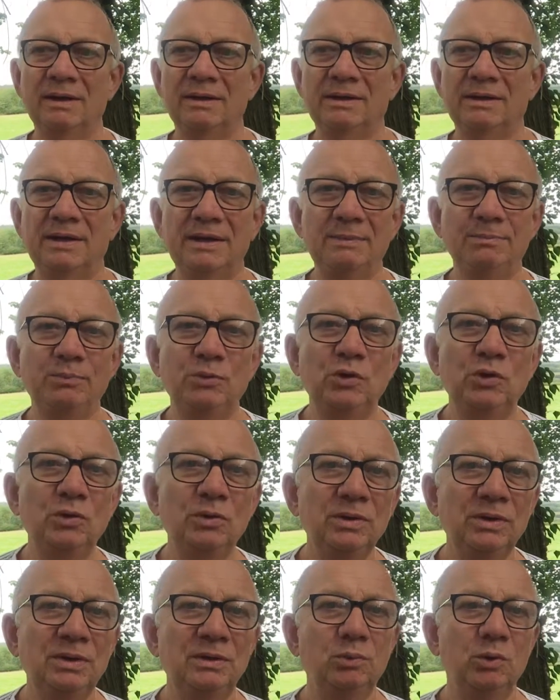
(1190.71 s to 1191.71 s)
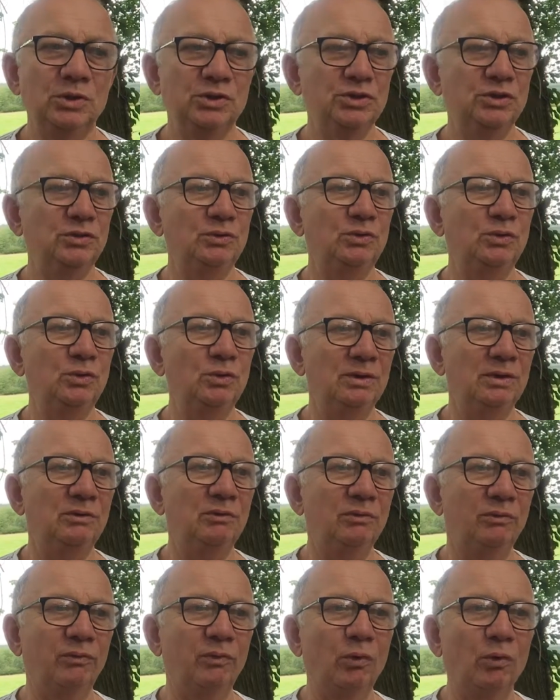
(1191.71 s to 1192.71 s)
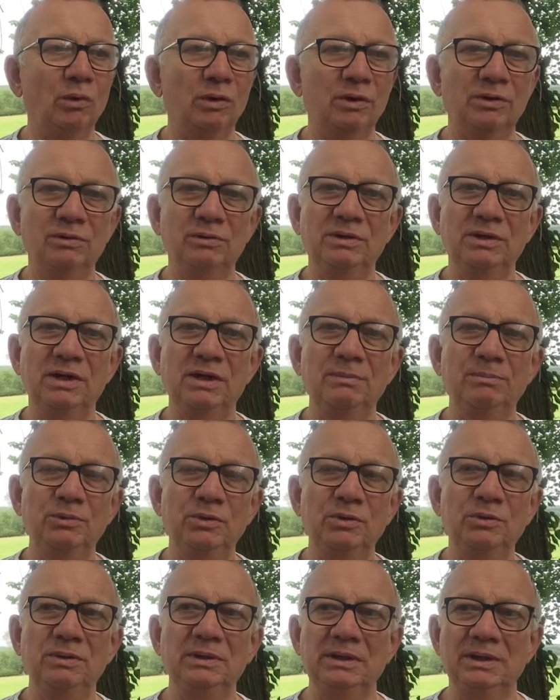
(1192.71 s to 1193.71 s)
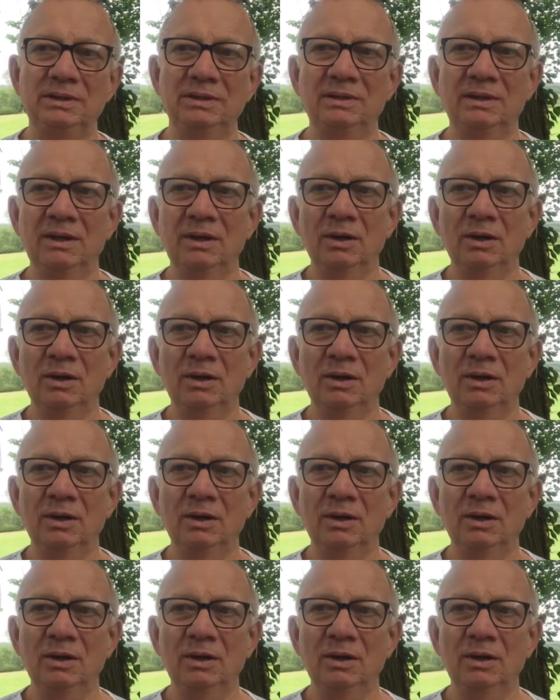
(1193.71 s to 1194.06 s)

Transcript: Keep doing what you're doing, your work. You keep doing it.